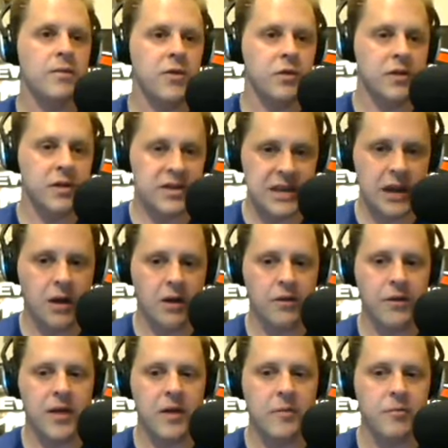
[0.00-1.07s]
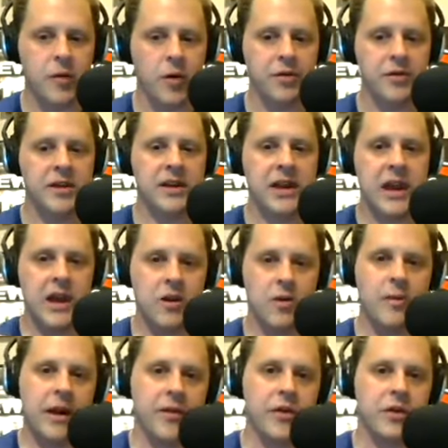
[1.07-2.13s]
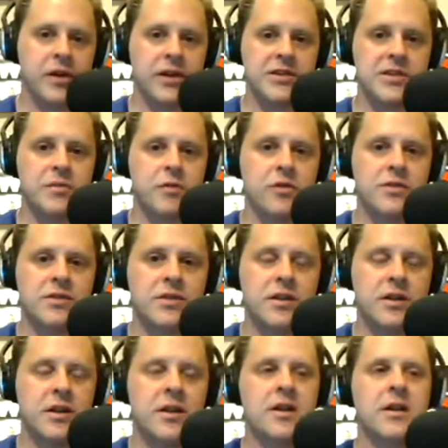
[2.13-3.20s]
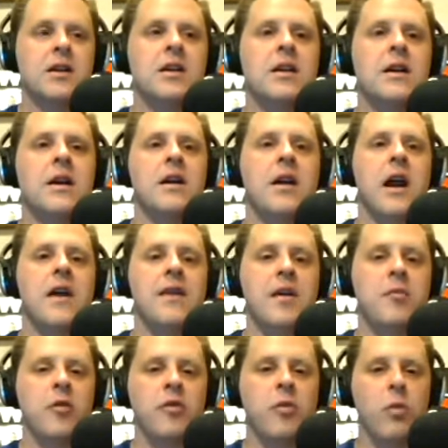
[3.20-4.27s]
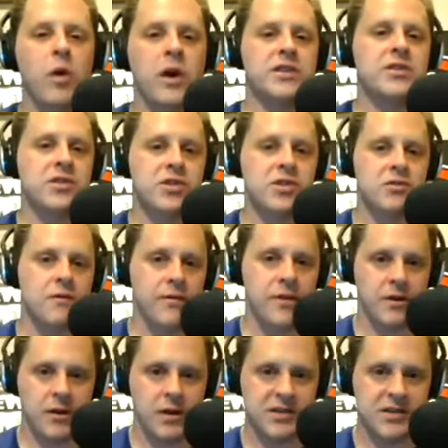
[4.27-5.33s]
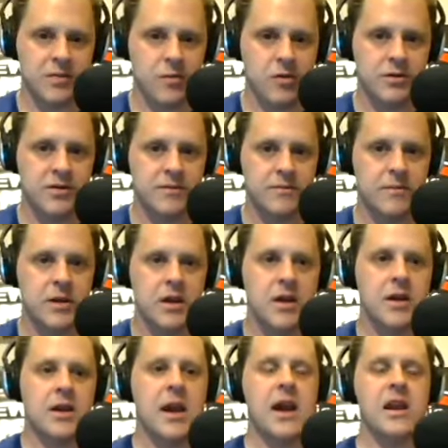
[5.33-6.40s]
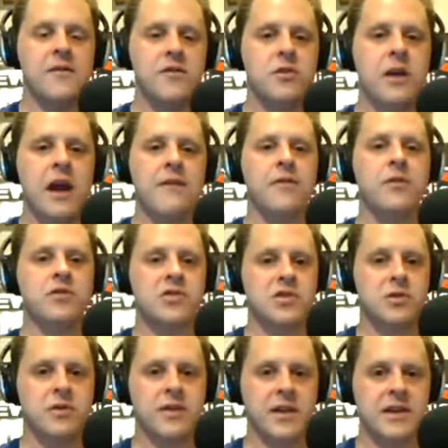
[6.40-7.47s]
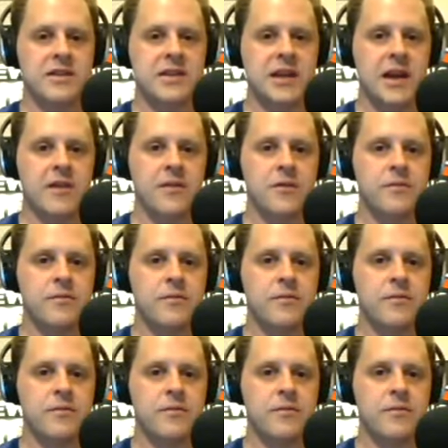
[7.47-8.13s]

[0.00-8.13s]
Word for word: you could tell that they both care about their customers, and they both want to serve their customers. And if you have those two things together,